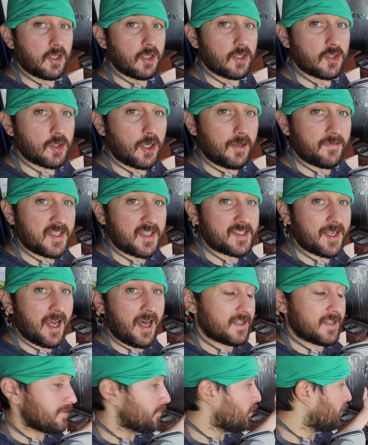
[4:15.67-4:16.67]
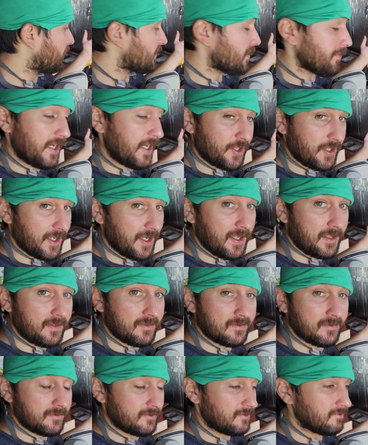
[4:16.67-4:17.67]
So I've decided to move into my shed
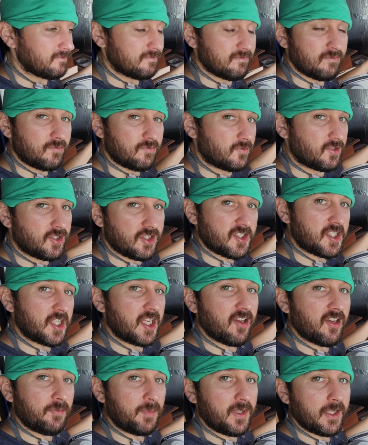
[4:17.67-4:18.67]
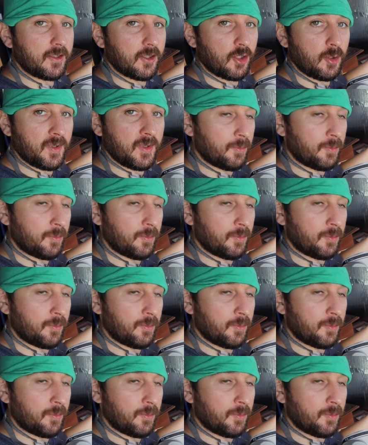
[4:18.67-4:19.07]
just to give me a little bit